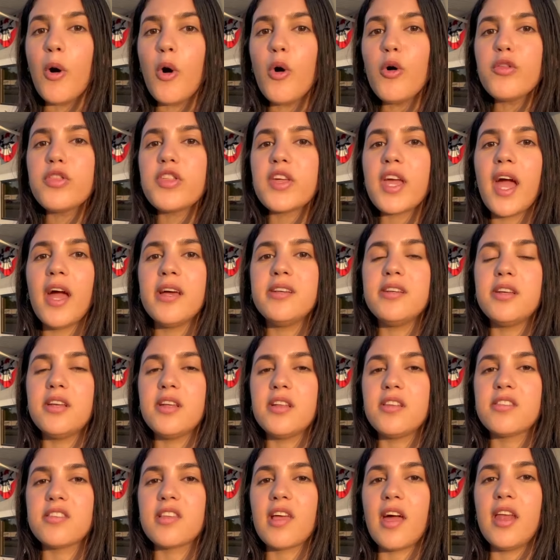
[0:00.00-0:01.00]
both
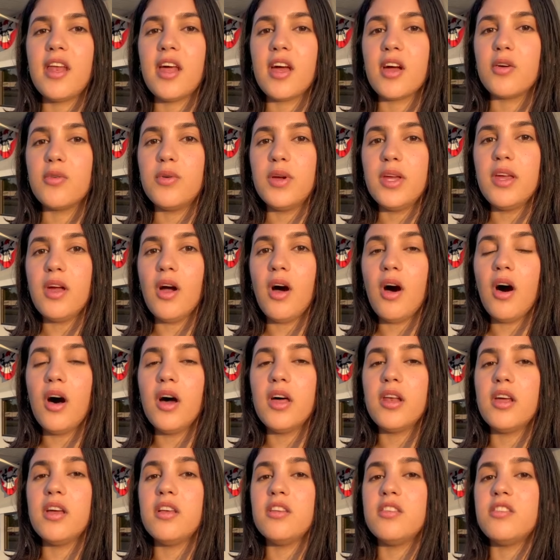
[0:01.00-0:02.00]
candidates can agree
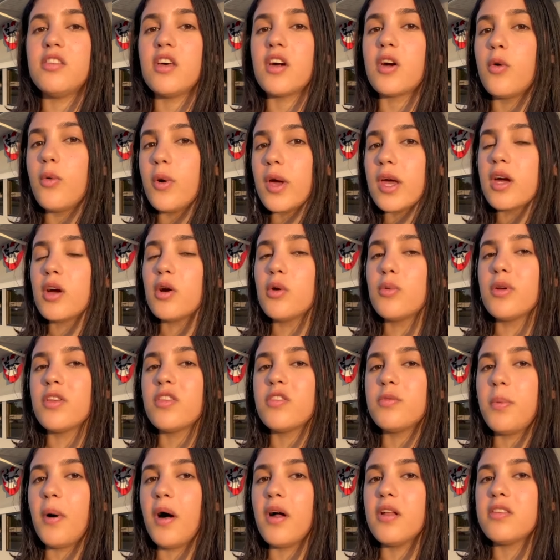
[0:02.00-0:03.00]
on is the quicker
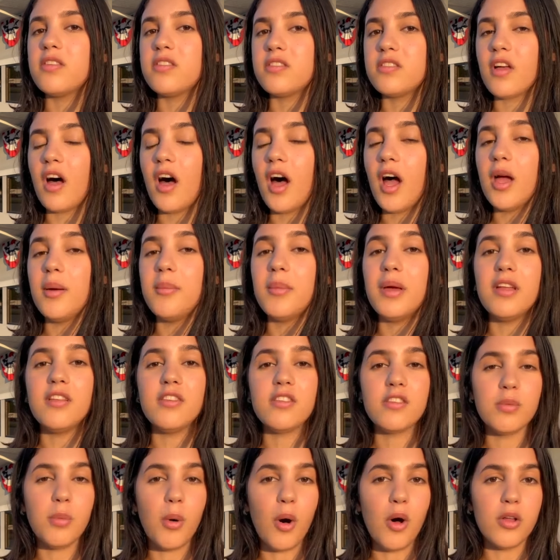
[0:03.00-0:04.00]
response time
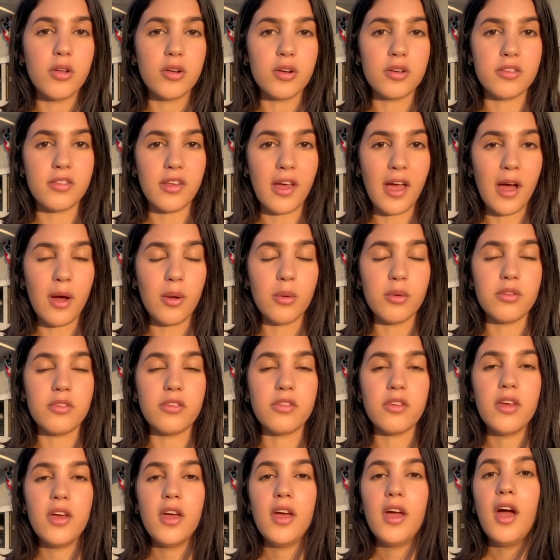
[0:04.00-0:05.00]
in smaller
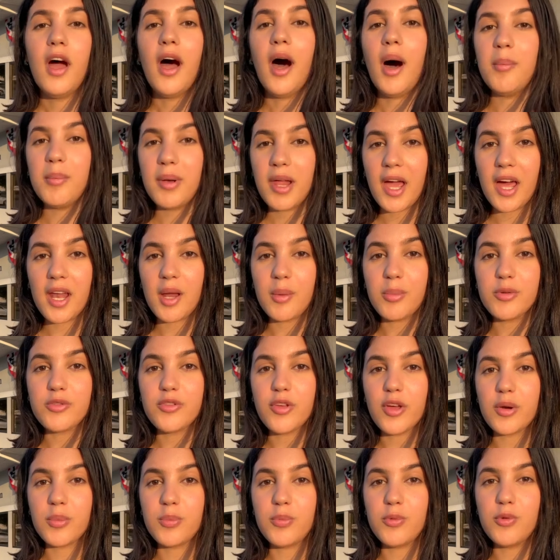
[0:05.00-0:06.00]
towns. Amlan Abu
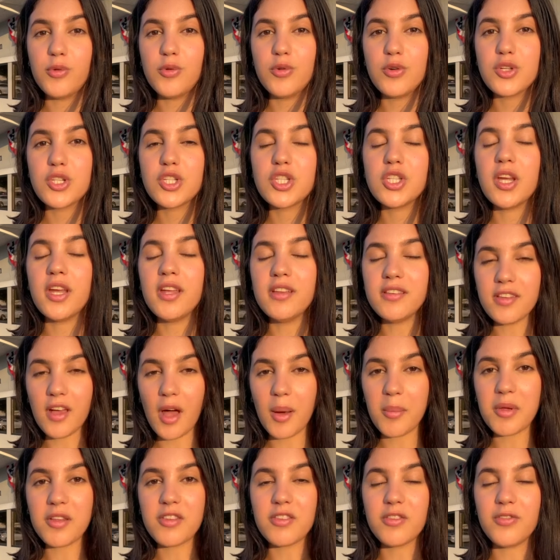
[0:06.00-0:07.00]
Bush in
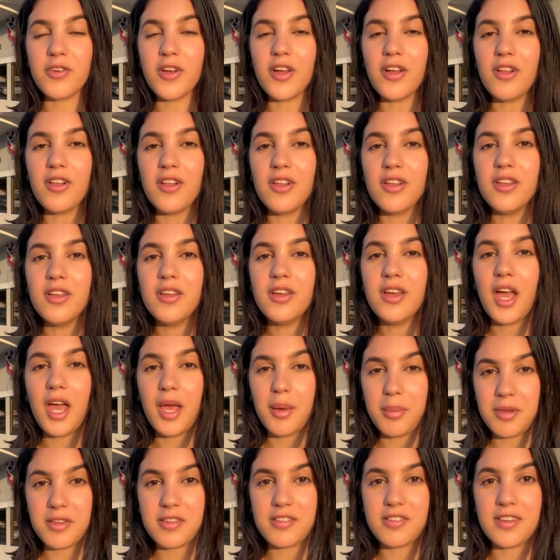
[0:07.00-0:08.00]
Thomasville,
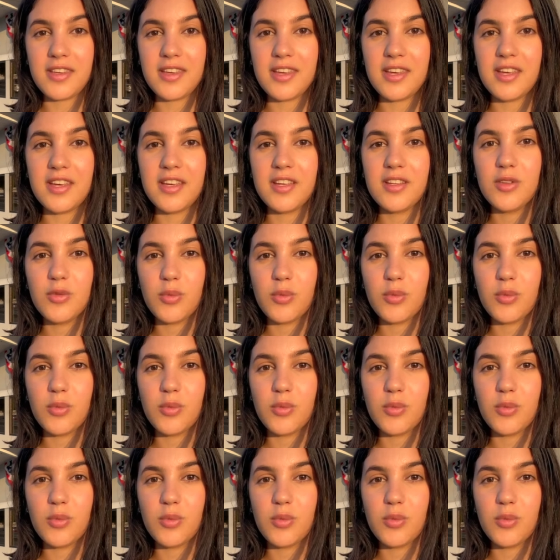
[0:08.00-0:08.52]
ABC